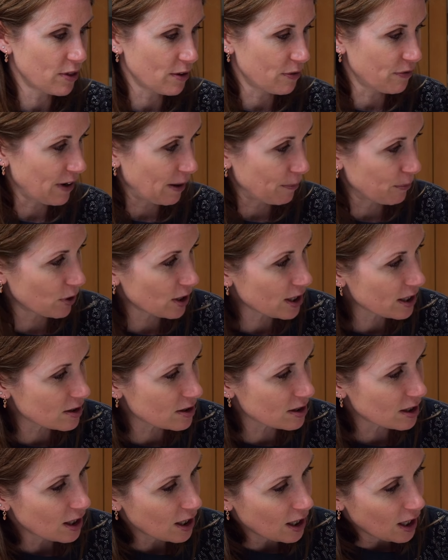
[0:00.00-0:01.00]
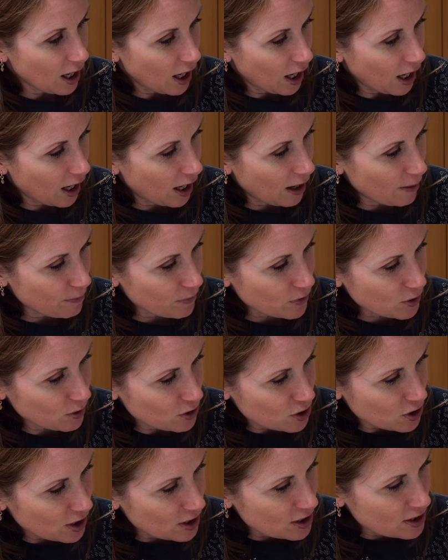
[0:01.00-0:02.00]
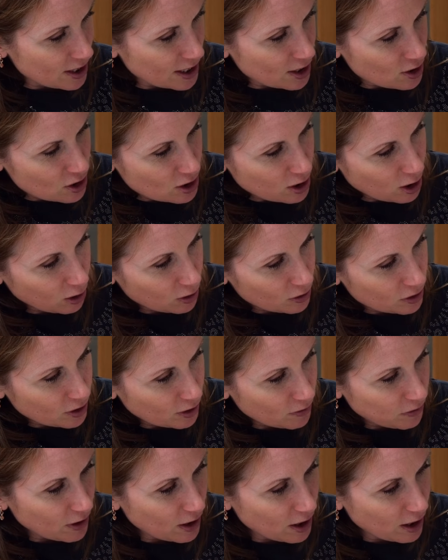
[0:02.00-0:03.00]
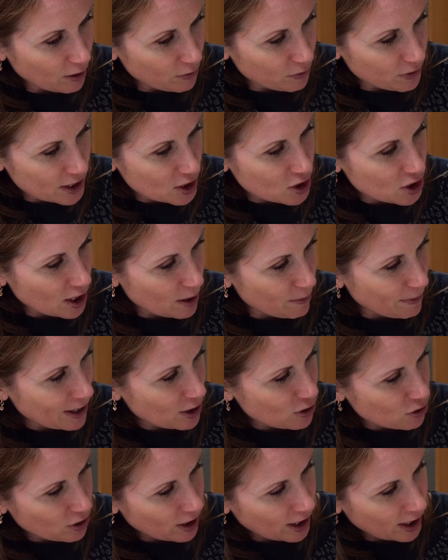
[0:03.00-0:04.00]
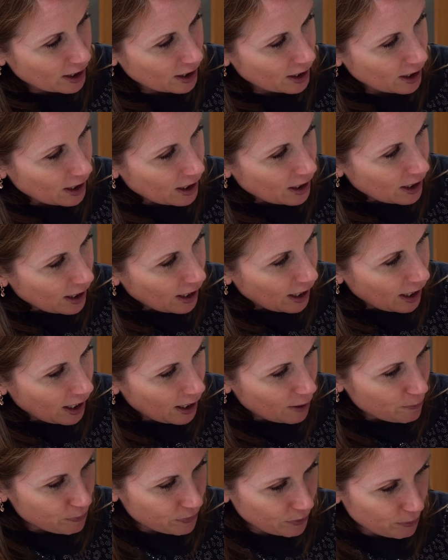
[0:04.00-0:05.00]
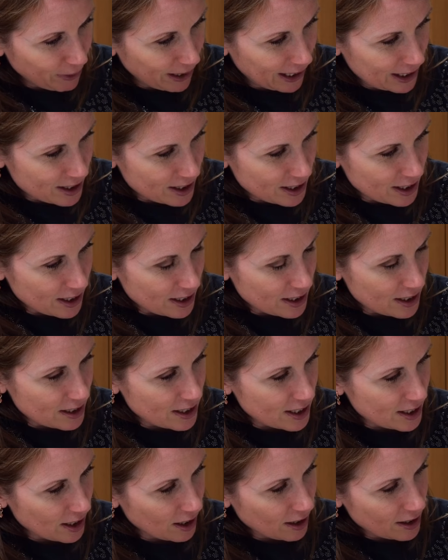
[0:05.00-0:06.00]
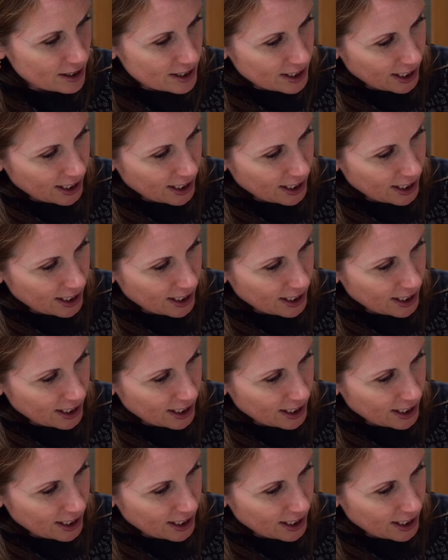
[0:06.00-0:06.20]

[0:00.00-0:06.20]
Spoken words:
the fabrics. So as you can see, just lots of lovely geometric pattern and designs